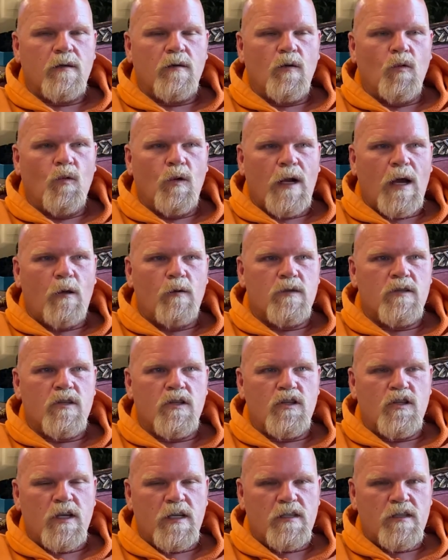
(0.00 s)
What I would
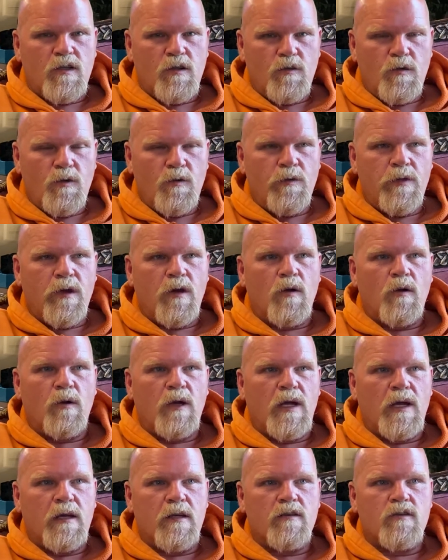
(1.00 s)
suggest you do, though,
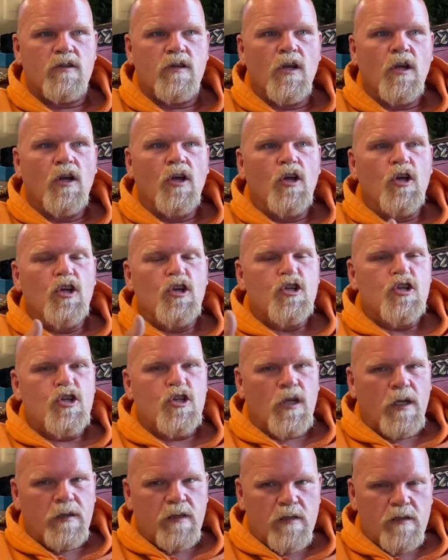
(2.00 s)
is
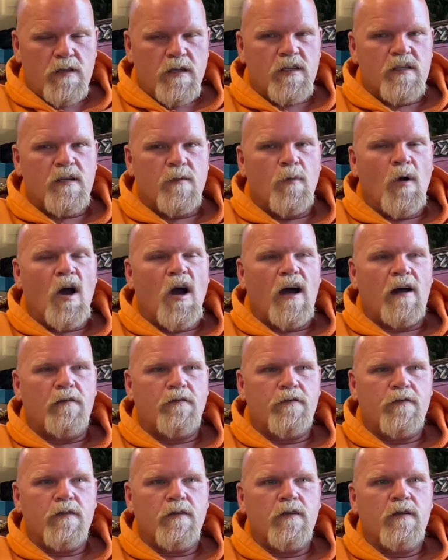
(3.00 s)
shut the system
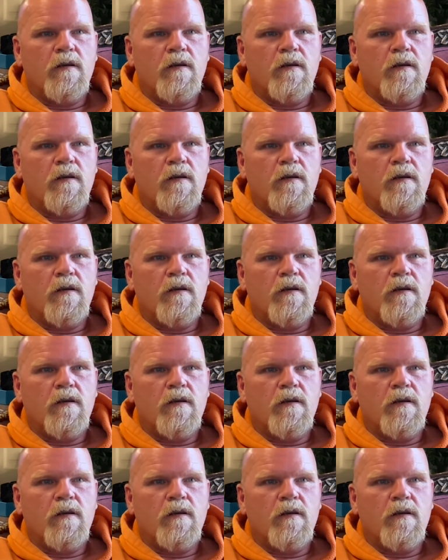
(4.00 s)
off,